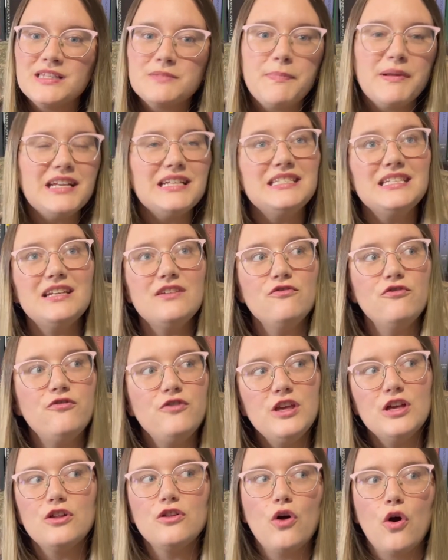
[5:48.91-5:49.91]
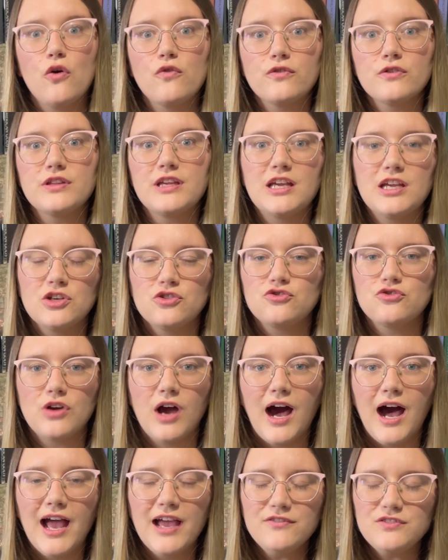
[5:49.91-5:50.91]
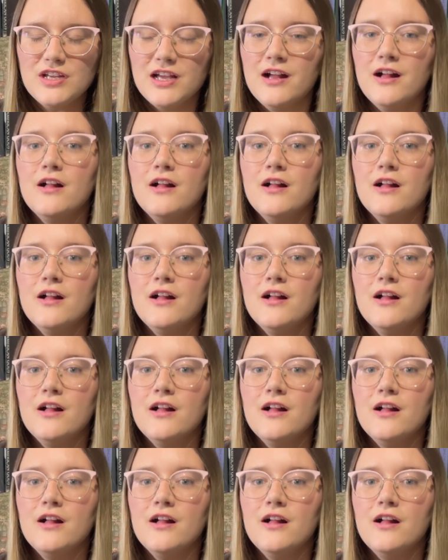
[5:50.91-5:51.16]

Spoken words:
but it didn't feel overly contrived.